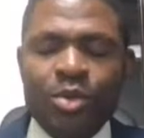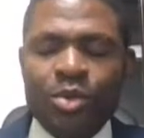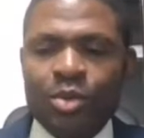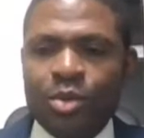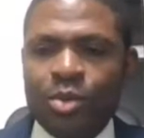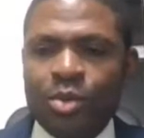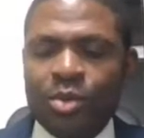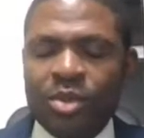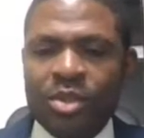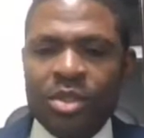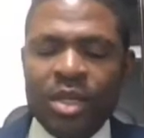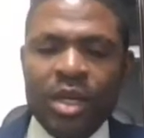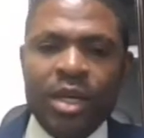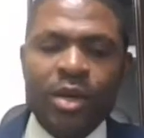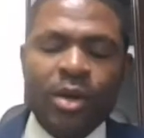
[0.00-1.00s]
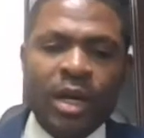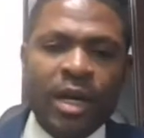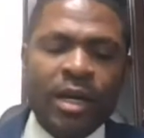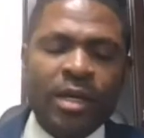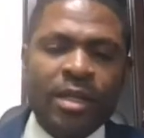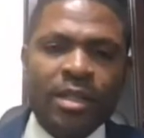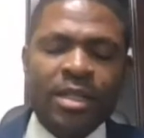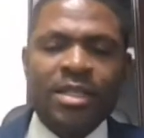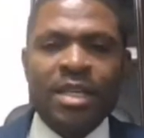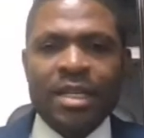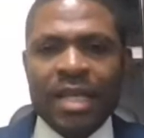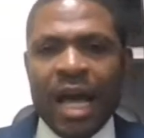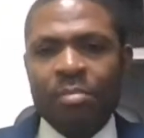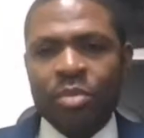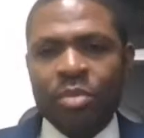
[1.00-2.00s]
to say this has
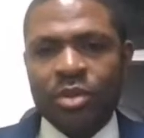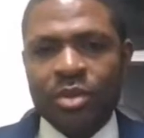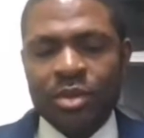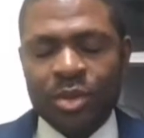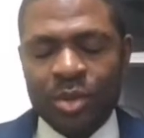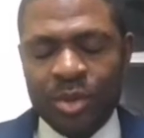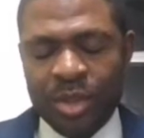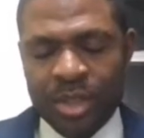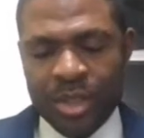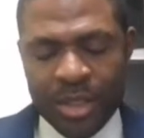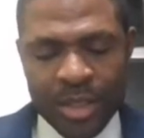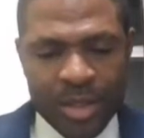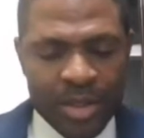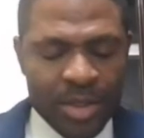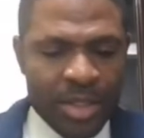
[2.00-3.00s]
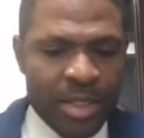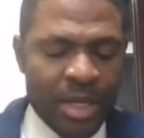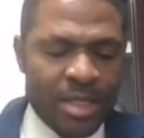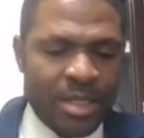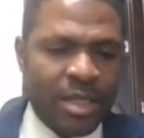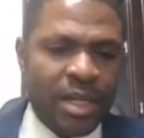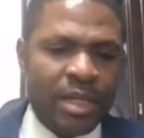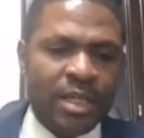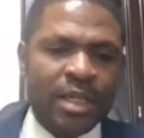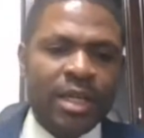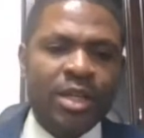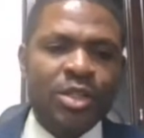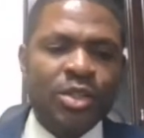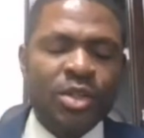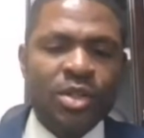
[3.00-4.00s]
happened. These are still
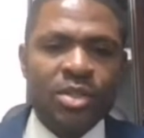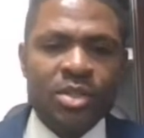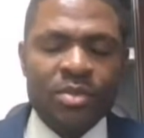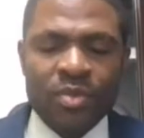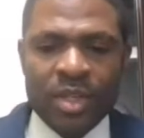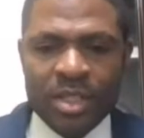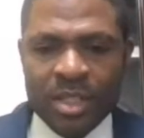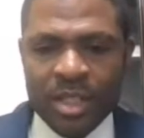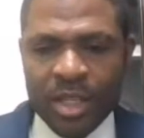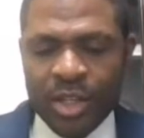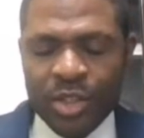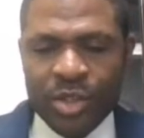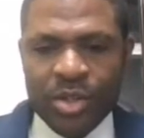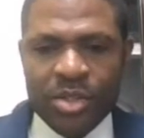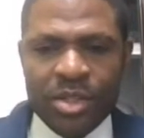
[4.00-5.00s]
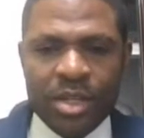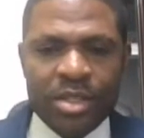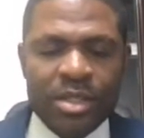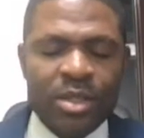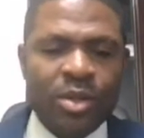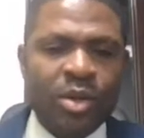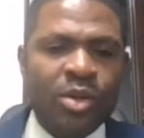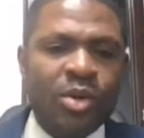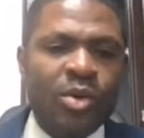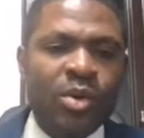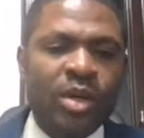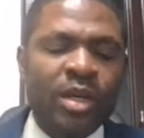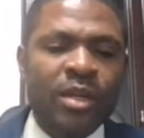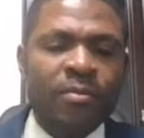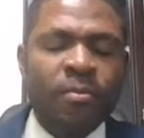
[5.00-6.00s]
allegations. Investigations are still
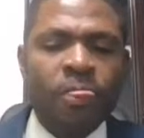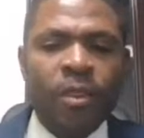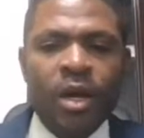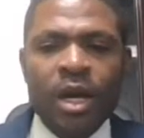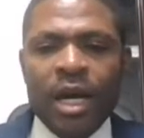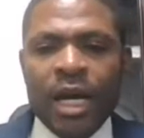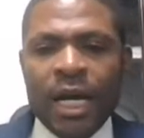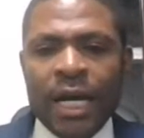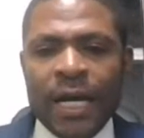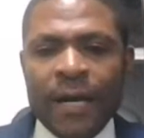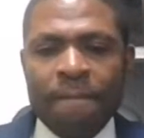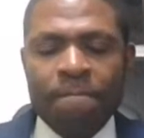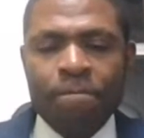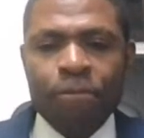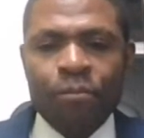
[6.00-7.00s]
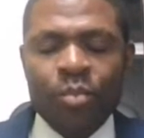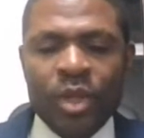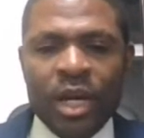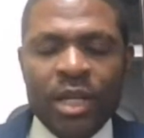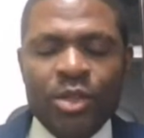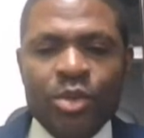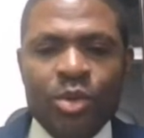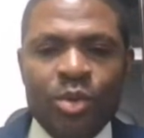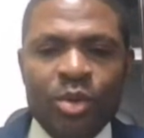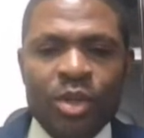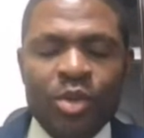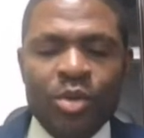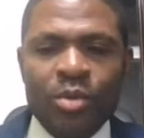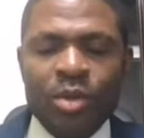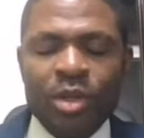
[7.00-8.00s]
ongoing, and so
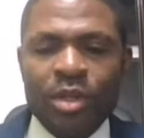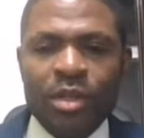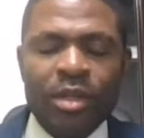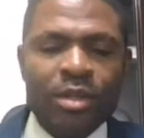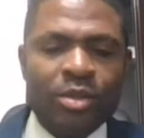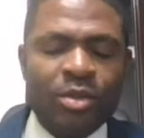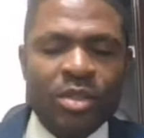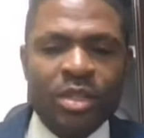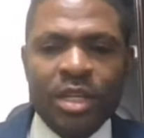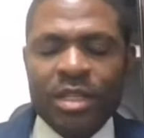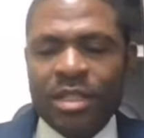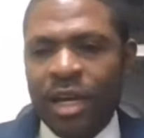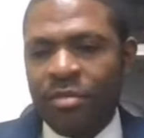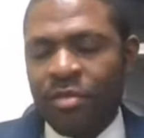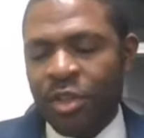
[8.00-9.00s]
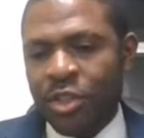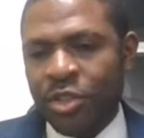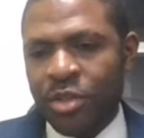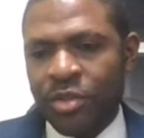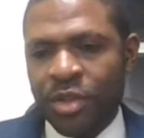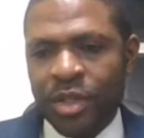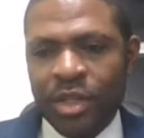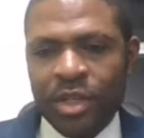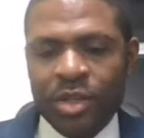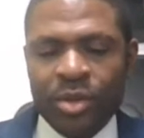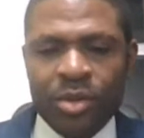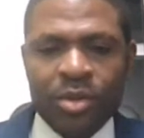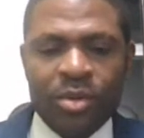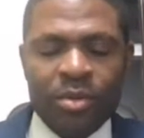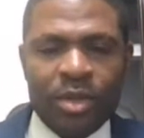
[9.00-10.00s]
to say it's diversionary,
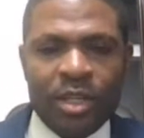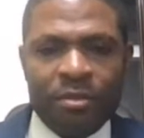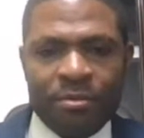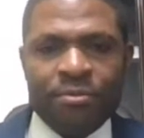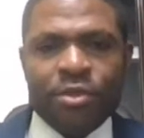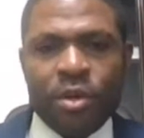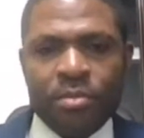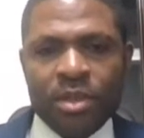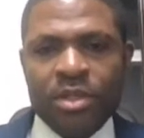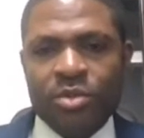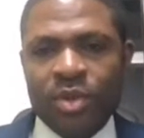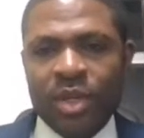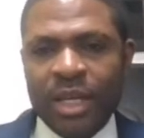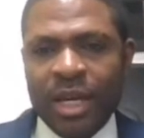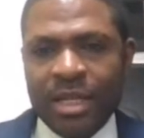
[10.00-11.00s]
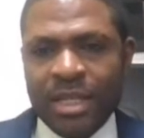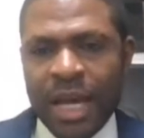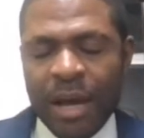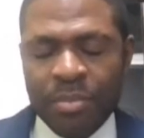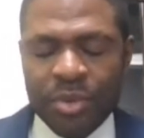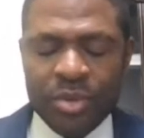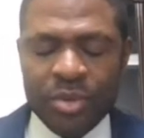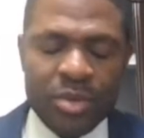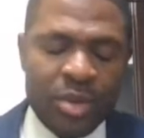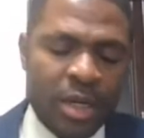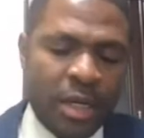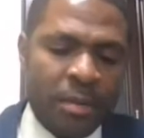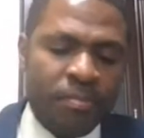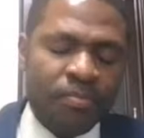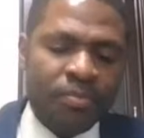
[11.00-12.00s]
if something really has happened,
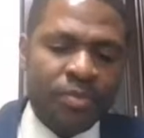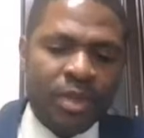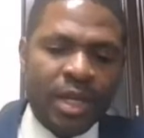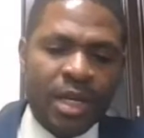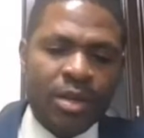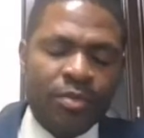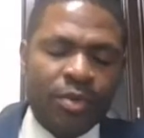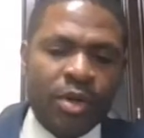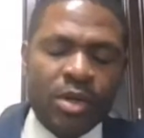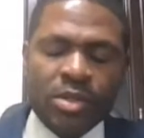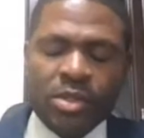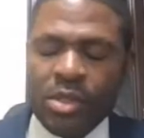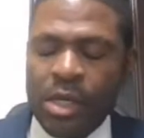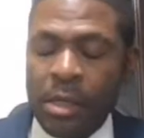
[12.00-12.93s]
then of course